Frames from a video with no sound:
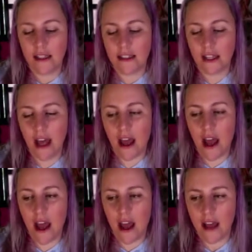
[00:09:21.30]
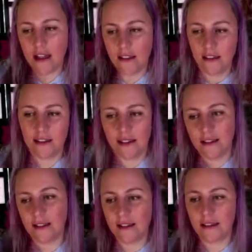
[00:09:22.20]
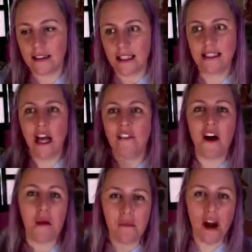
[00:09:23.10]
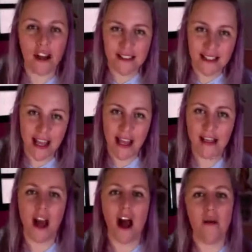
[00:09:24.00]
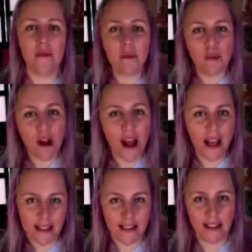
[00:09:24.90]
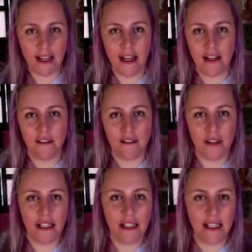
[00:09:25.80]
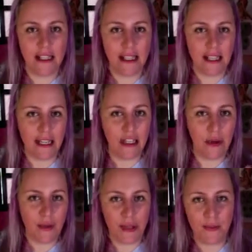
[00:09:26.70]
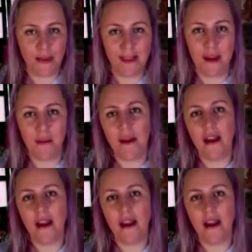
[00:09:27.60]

the self-help parts like memorized and kind of get going with them,